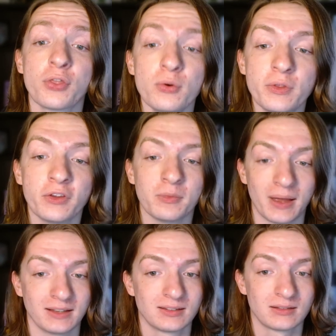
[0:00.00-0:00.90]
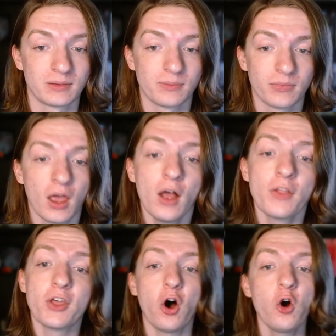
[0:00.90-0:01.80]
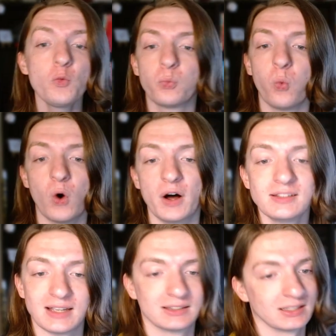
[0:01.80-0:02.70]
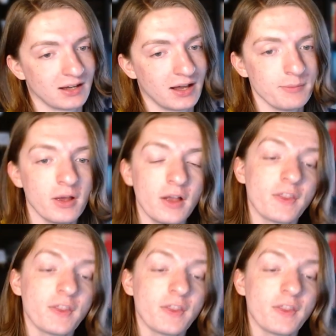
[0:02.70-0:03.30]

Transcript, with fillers: through this mess. The hope was, at the time,